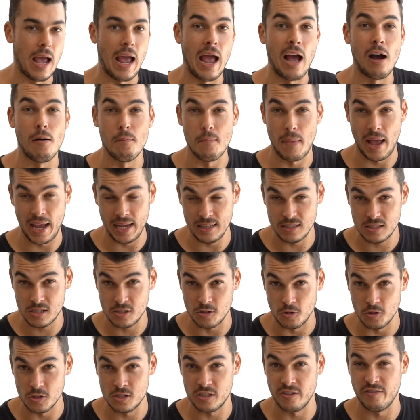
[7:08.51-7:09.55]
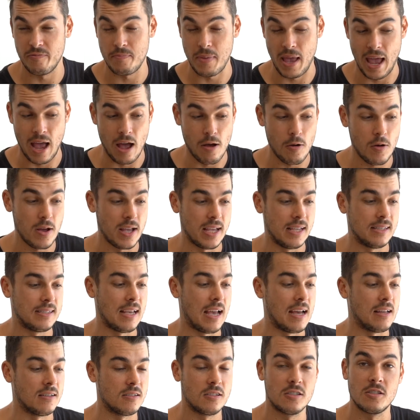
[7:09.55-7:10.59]
Our main source of power is
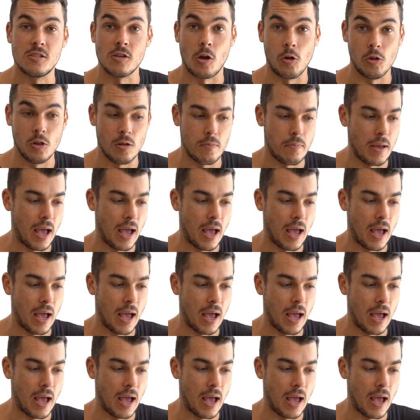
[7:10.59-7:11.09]
our solar